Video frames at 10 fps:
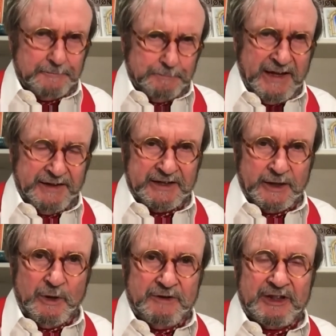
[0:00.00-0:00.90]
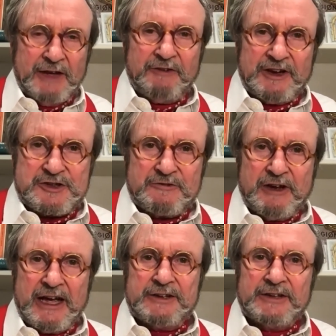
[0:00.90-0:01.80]
I think I'll wait for that fashion
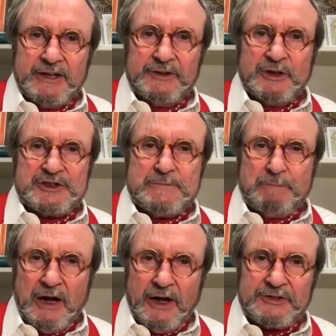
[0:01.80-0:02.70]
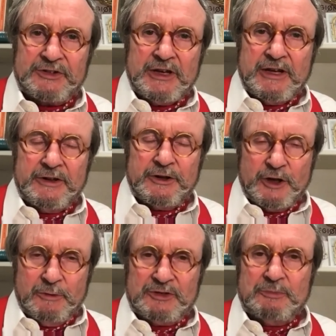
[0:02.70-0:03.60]
fad to actually pass. There are going
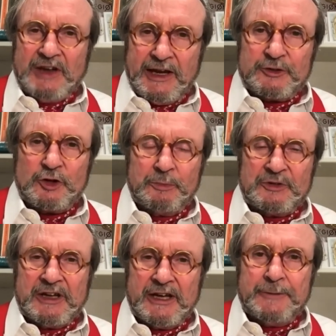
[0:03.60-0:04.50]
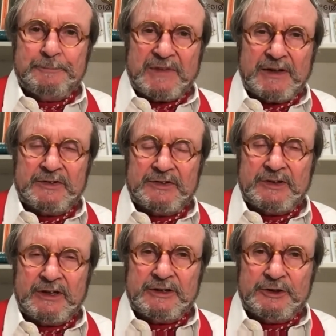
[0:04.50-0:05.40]
to be some tank tops there, and as
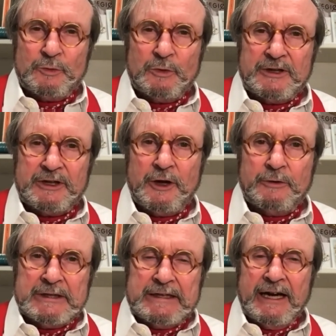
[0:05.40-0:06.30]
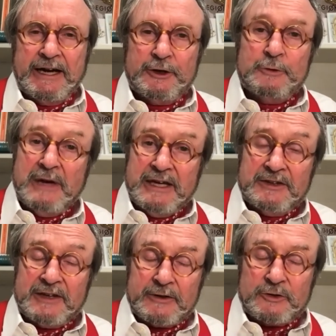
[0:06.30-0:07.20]
uh, you well know, I own many
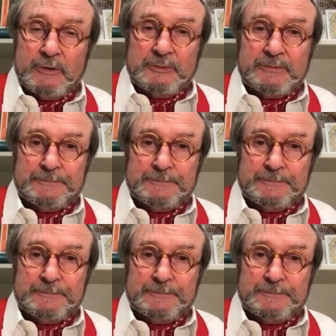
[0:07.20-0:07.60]
tank tops.